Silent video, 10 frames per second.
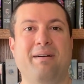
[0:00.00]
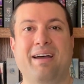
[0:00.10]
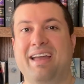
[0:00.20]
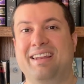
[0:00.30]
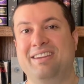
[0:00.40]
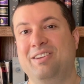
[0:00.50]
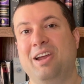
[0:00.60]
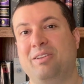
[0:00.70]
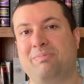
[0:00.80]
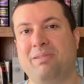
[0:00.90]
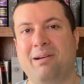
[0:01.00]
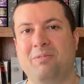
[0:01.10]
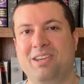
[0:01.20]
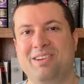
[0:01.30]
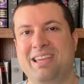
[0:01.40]
and you know it's a problem
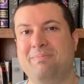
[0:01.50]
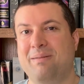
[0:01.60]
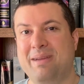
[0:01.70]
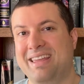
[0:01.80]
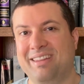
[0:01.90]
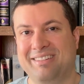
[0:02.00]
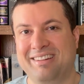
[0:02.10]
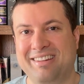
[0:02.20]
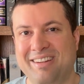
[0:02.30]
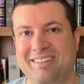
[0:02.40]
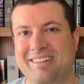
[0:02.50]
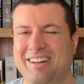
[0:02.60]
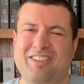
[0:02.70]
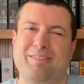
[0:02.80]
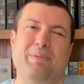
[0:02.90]
when you keep on making those excuses. It'll
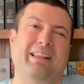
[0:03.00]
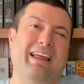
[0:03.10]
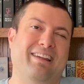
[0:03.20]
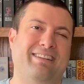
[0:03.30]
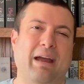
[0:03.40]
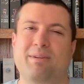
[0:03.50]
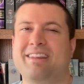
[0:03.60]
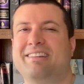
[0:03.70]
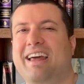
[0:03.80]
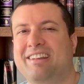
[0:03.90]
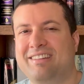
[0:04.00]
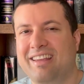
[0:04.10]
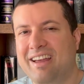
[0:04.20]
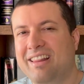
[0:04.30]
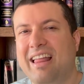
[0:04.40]
just be the last time or this
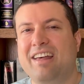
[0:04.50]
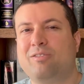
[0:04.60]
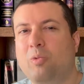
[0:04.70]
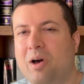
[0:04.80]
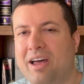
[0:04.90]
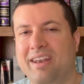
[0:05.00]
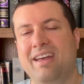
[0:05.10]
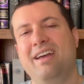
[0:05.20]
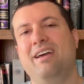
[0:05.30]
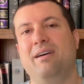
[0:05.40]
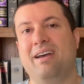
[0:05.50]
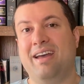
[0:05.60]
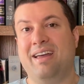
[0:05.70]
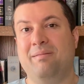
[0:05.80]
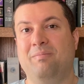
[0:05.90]
last one,
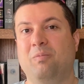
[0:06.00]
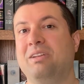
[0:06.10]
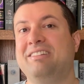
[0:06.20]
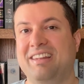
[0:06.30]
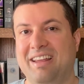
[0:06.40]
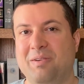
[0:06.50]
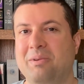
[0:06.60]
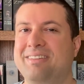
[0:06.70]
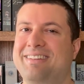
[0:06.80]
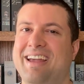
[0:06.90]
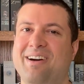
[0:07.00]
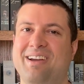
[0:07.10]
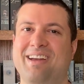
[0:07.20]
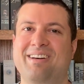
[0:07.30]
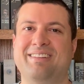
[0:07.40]
and we'll see. We'll see how it
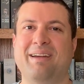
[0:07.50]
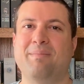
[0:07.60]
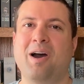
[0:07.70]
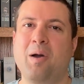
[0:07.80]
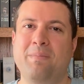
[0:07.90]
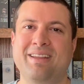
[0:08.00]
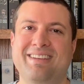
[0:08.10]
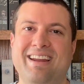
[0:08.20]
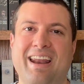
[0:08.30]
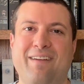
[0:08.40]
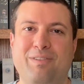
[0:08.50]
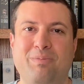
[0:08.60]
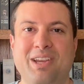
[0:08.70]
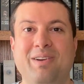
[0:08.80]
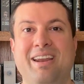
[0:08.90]
goes. I'm hoping to not have to bring
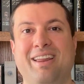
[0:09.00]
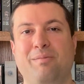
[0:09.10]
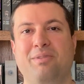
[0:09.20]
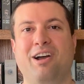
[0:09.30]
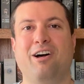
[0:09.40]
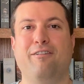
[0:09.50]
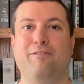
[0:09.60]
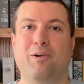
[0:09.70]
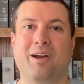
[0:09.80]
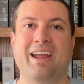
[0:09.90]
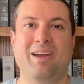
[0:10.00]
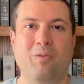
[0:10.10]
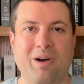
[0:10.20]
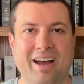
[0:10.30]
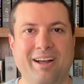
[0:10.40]
you another book haul for a
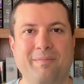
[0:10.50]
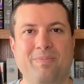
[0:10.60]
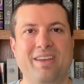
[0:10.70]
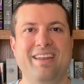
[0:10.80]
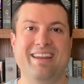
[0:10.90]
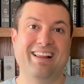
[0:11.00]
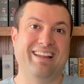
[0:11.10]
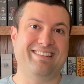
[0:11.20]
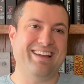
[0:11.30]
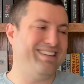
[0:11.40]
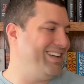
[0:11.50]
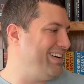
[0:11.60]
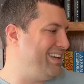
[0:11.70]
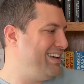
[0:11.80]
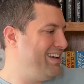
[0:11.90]
while. Now let's get to
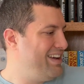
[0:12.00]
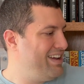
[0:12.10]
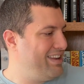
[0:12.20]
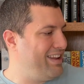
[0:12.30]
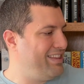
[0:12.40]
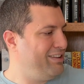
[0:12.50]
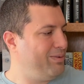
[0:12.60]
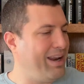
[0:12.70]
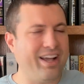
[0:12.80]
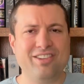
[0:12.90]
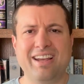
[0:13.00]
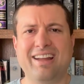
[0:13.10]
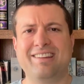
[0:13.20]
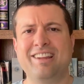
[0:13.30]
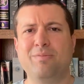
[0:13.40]
it. Now this one actually got
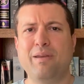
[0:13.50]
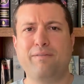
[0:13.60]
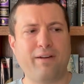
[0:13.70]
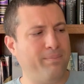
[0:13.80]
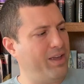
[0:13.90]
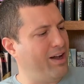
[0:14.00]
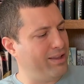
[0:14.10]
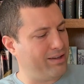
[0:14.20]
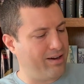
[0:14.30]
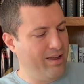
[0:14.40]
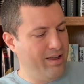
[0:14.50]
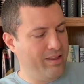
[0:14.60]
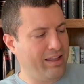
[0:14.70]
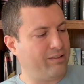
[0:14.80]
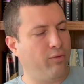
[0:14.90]
sent to me from the author.
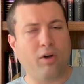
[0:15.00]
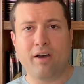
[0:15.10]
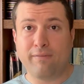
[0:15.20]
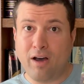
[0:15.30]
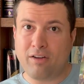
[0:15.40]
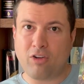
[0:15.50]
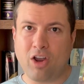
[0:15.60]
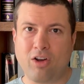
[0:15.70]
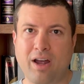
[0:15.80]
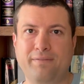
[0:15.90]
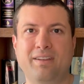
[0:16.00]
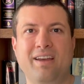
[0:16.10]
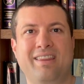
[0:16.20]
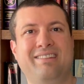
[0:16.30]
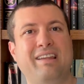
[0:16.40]
That's Von Roycroft,
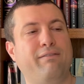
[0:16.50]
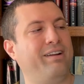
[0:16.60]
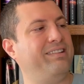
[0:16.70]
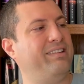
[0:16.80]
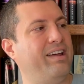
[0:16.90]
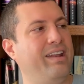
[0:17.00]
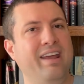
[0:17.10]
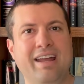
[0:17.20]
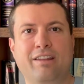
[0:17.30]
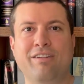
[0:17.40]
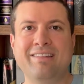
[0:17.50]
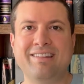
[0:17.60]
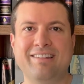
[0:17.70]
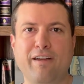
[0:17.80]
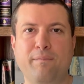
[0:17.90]
The Severing Sun. It's recent
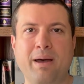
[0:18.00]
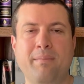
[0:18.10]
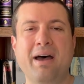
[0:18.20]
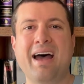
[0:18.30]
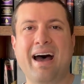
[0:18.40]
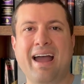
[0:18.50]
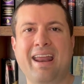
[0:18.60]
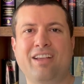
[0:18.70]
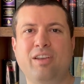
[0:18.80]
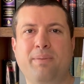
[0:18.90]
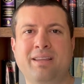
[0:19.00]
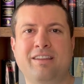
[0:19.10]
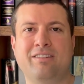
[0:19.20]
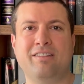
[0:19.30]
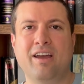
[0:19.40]
self-pub. I had actually bought
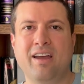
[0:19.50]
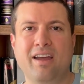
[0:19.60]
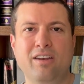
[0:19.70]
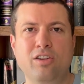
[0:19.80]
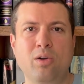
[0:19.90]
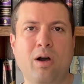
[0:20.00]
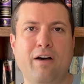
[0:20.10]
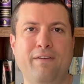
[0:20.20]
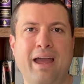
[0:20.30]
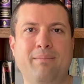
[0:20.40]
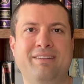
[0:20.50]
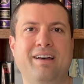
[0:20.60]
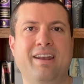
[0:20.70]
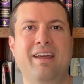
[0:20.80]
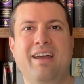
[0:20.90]
this new off
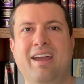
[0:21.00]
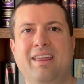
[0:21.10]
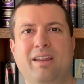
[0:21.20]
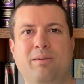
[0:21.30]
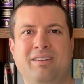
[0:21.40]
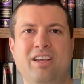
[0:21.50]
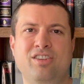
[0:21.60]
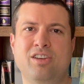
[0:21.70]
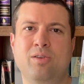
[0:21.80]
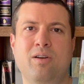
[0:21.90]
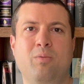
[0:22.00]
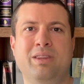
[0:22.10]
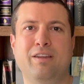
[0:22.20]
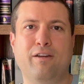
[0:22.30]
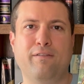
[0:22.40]
Amazon, and there was an issue with
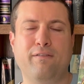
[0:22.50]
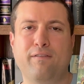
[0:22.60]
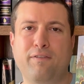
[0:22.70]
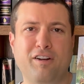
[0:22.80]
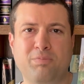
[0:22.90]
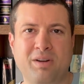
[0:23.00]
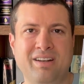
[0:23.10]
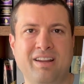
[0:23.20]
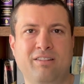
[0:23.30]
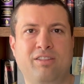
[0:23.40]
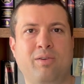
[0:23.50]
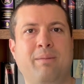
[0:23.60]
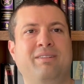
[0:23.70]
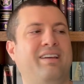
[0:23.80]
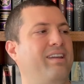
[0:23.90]
the first printings through
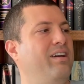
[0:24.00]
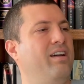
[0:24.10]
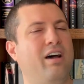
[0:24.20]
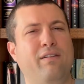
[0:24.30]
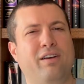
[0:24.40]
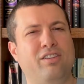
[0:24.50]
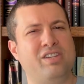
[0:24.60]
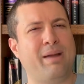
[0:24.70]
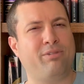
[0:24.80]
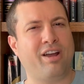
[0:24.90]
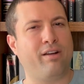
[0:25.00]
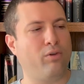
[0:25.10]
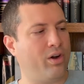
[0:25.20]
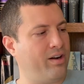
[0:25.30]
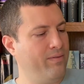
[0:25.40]
Amazon of a chapter out of
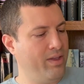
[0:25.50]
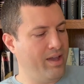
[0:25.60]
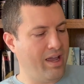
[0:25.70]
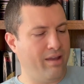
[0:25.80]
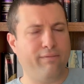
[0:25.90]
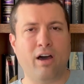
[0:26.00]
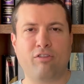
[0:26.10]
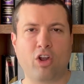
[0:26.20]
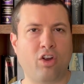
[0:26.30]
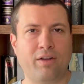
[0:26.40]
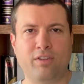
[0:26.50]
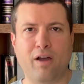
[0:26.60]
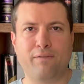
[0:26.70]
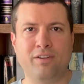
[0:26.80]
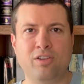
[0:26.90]
order, and Von Roycroft
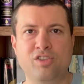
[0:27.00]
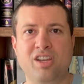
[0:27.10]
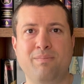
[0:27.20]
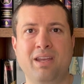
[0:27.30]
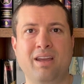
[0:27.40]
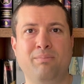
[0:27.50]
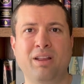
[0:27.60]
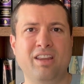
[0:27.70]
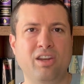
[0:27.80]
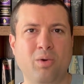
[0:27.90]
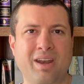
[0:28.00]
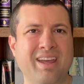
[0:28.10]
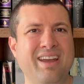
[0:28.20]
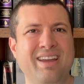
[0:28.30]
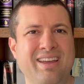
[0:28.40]
offered to ship me a completely new one.
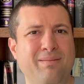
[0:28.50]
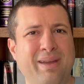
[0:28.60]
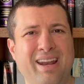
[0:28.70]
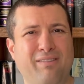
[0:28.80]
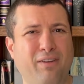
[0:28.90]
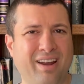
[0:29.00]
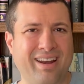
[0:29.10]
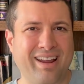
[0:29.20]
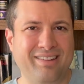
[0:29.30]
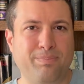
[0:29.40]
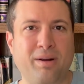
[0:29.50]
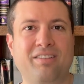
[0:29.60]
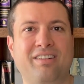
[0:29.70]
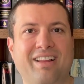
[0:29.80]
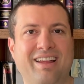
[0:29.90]
He made a very nice
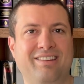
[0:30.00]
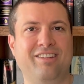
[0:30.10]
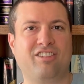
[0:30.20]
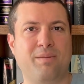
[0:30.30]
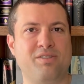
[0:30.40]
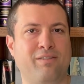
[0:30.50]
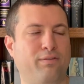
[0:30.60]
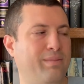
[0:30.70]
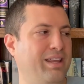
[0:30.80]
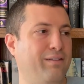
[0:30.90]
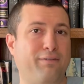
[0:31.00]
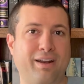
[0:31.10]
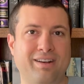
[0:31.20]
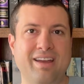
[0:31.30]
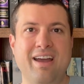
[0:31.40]
personalized inscription for me in the
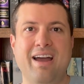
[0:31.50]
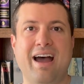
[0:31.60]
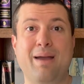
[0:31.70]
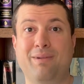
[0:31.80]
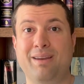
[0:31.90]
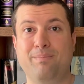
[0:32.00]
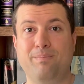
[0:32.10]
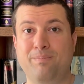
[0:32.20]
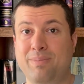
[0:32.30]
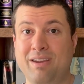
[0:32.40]
front. I'm going to be